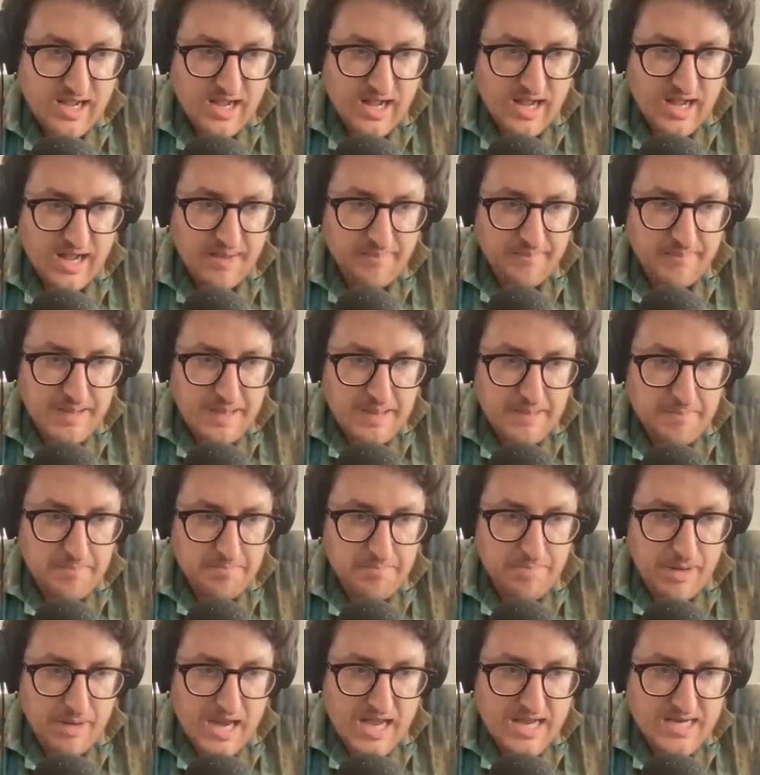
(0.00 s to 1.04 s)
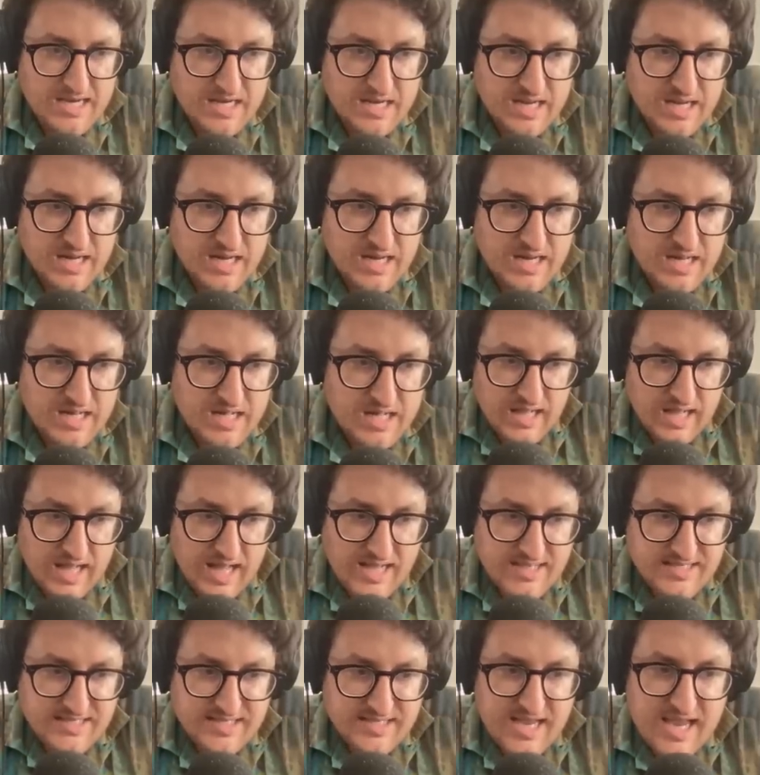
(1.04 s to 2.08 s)
Um, but
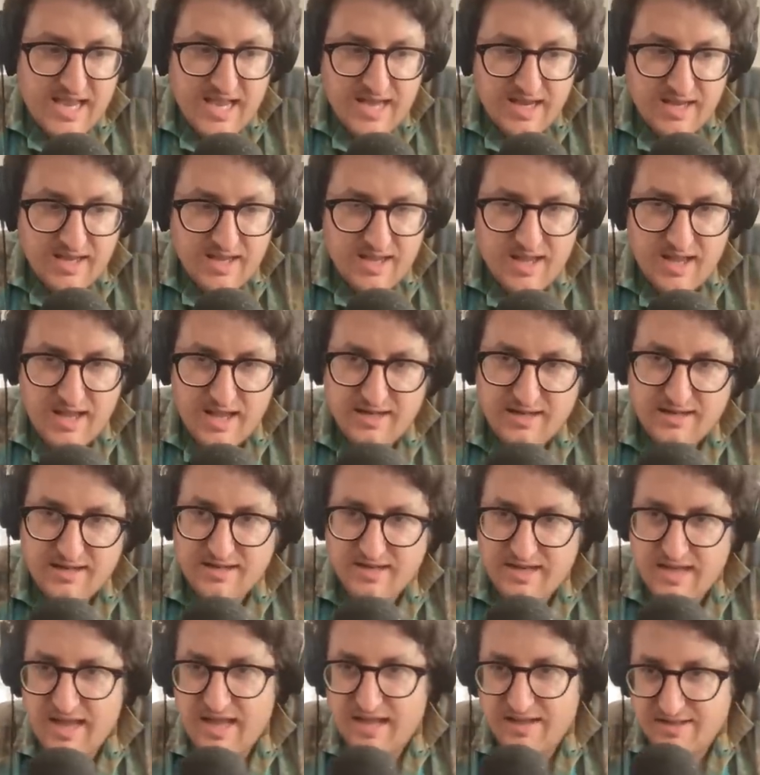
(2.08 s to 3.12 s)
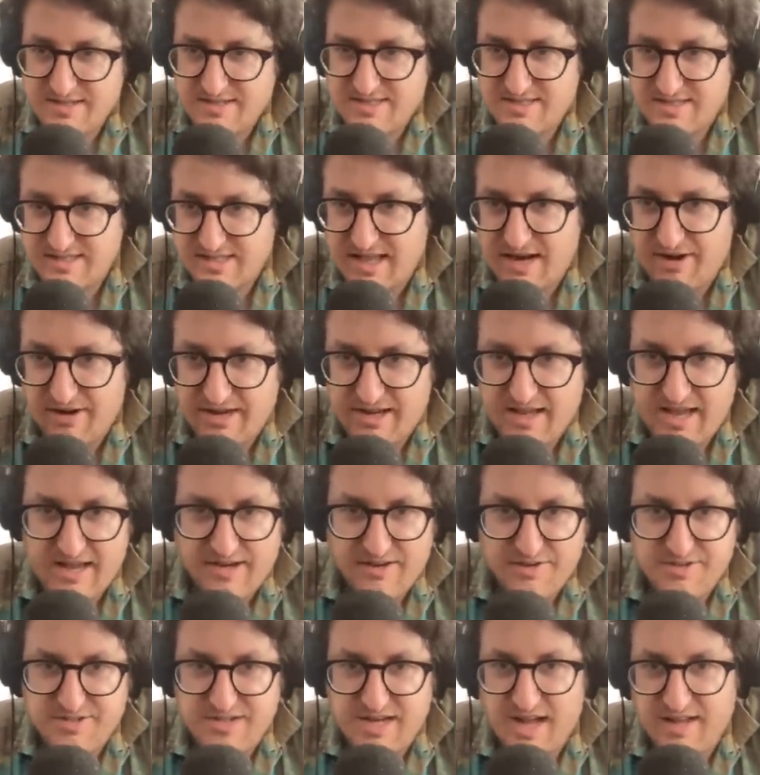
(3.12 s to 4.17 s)
as King and King, this is Larry
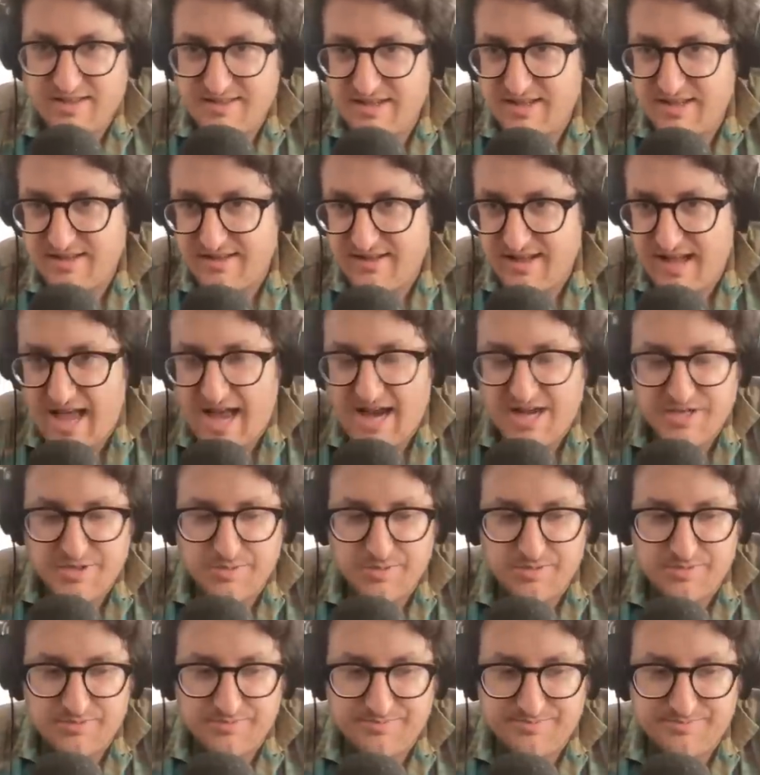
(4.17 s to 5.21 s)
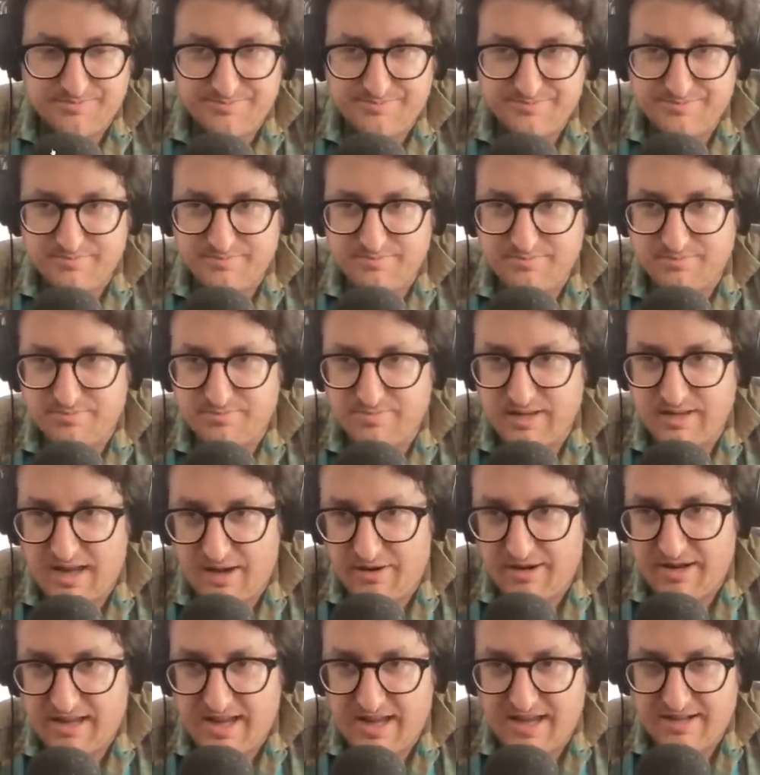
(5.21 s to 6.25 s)
King, who's not the actual
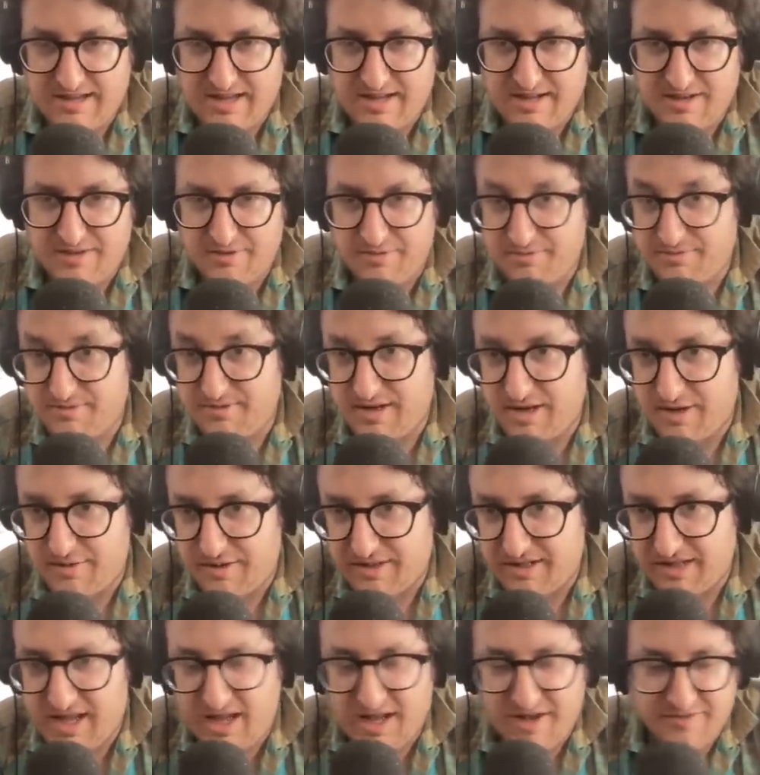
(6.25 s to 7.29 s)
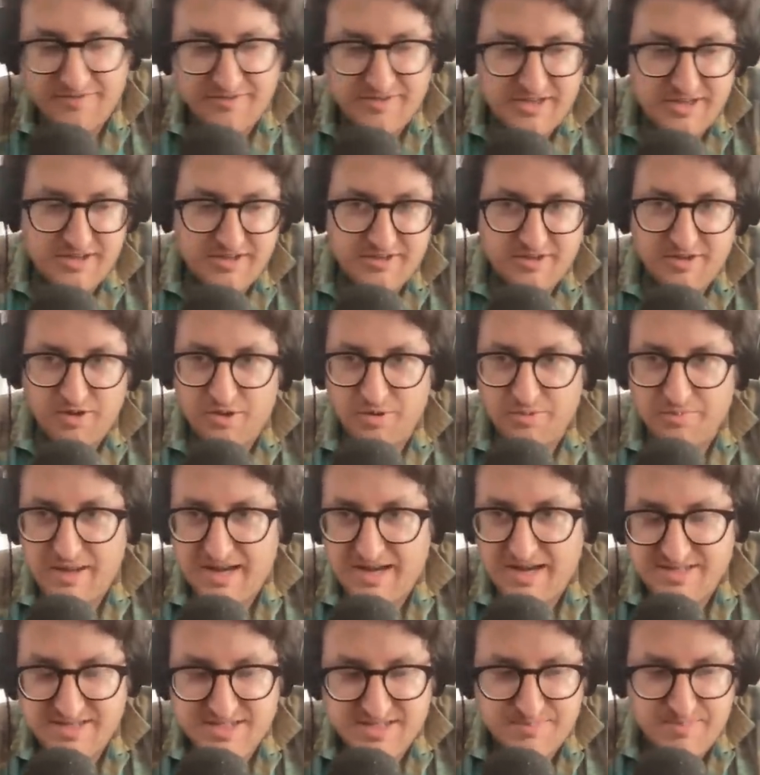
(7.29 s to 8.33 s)
Larry King that you know and love, the old
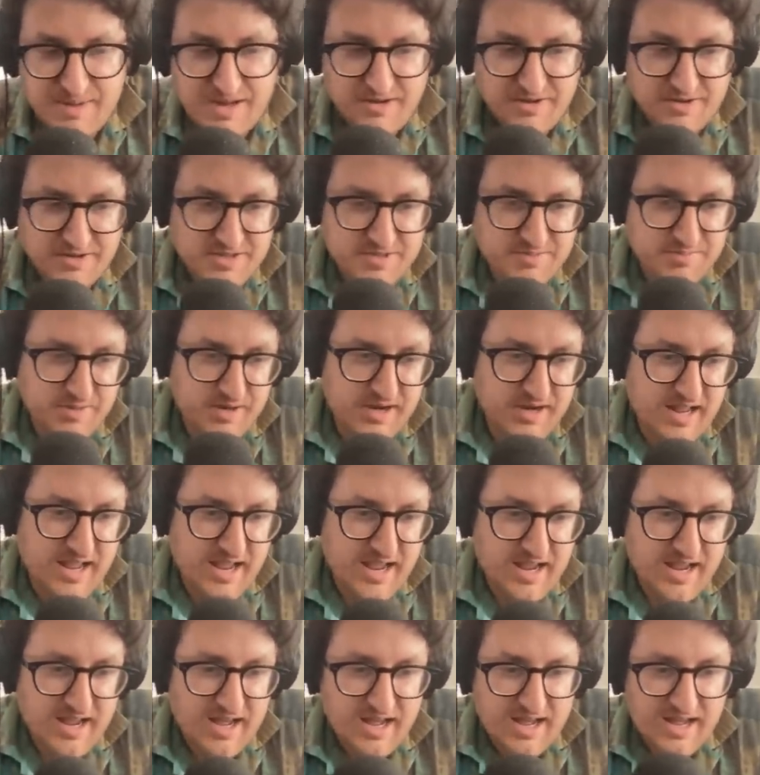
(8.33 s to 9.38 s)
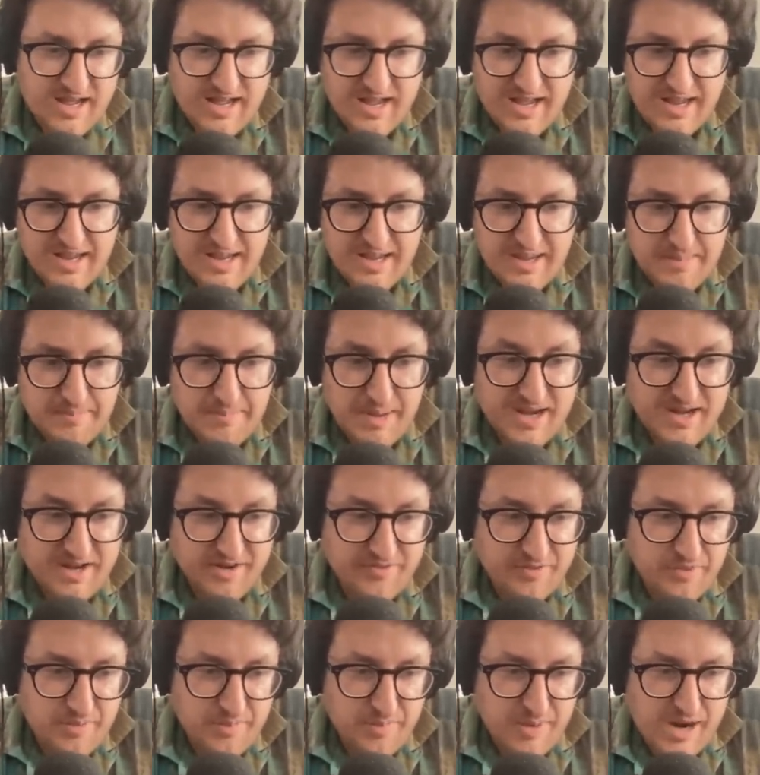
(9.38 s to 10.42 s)
man in suspenders, but a uh, a
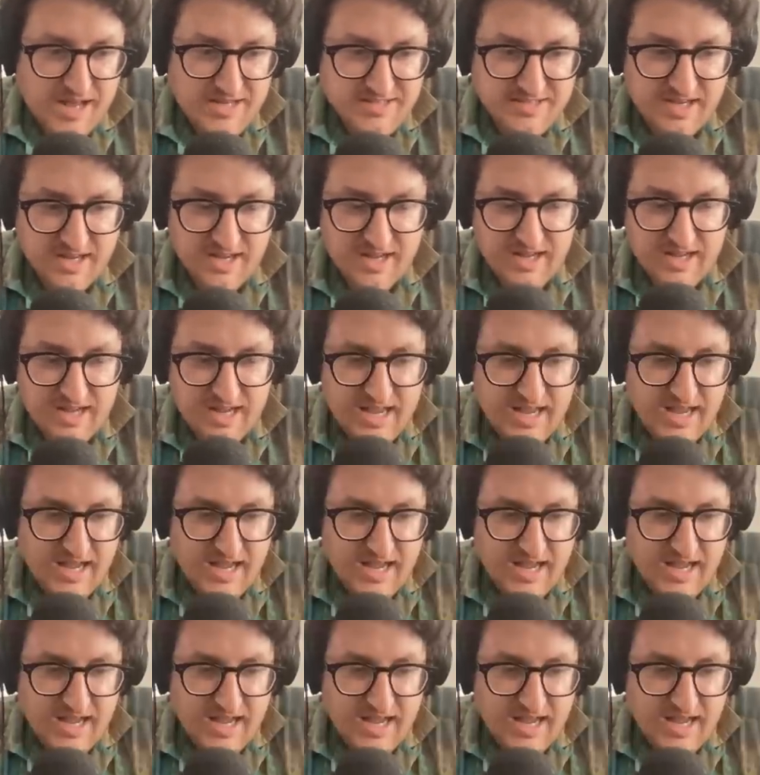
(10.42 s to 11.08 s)
banker from Nebraska.